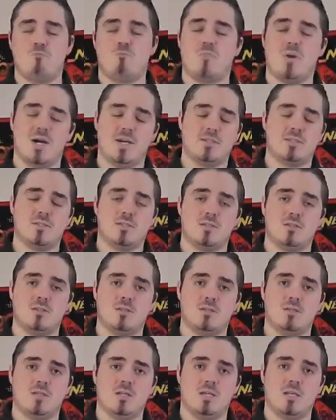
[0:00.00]
but
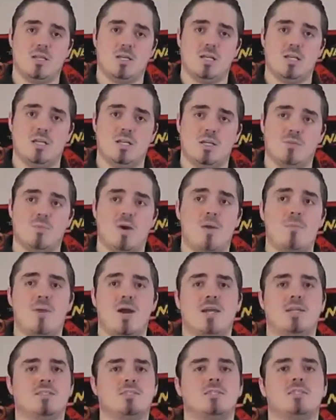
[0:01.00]
in my
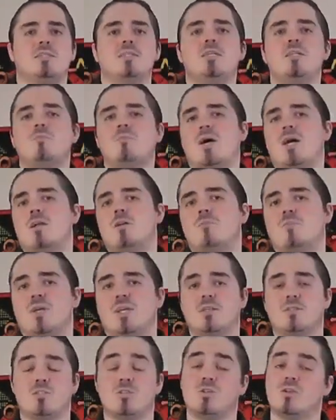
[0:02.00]
mind it's a little better
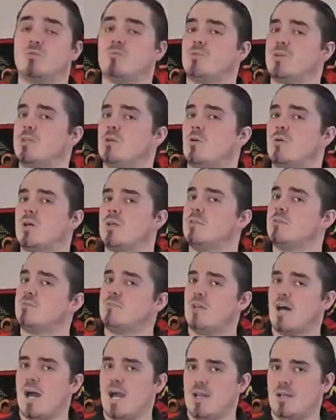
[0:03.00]
because you can reload on the
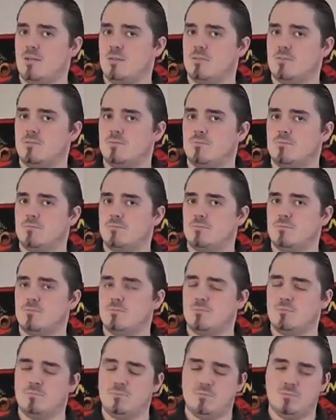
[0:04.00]
fly.
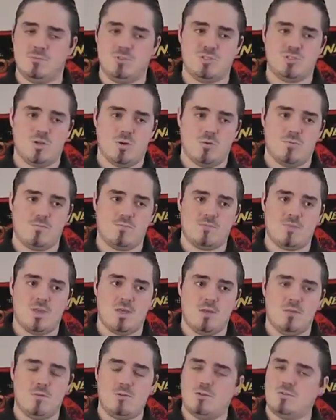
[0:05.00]
So,
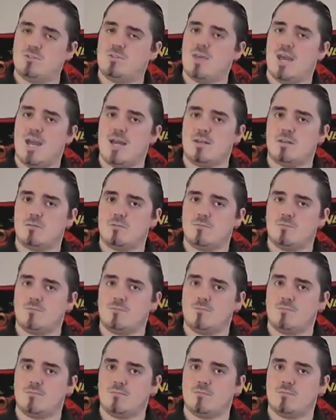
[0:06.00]
there's that.
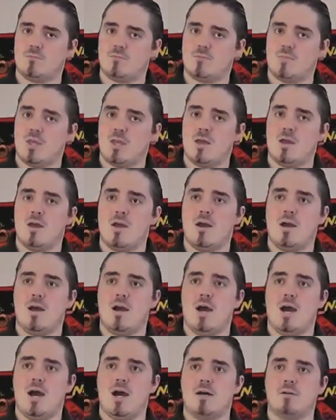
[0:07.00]

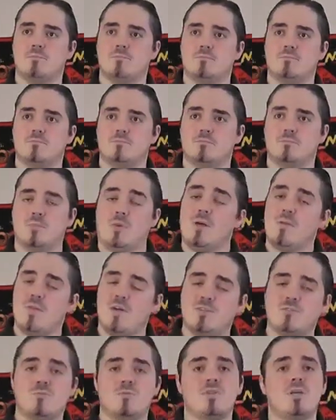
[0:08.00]
Um,
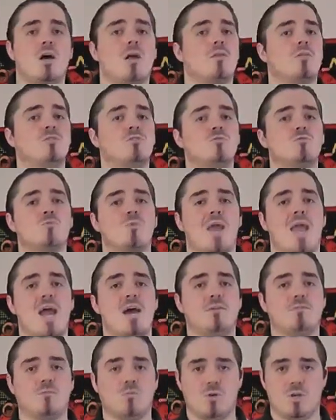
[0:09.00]
that's really all the news we
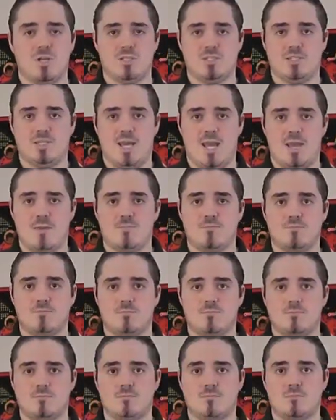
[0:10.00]
have for you today.
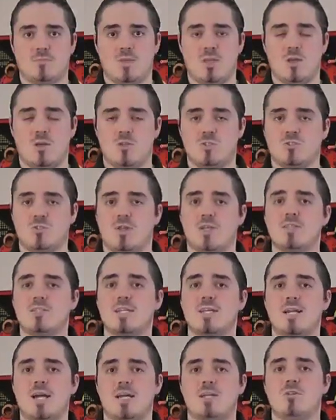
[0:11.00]
So let's
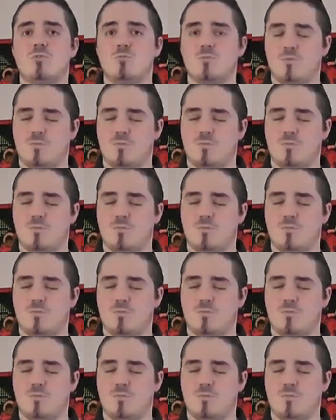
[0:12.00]
get on to the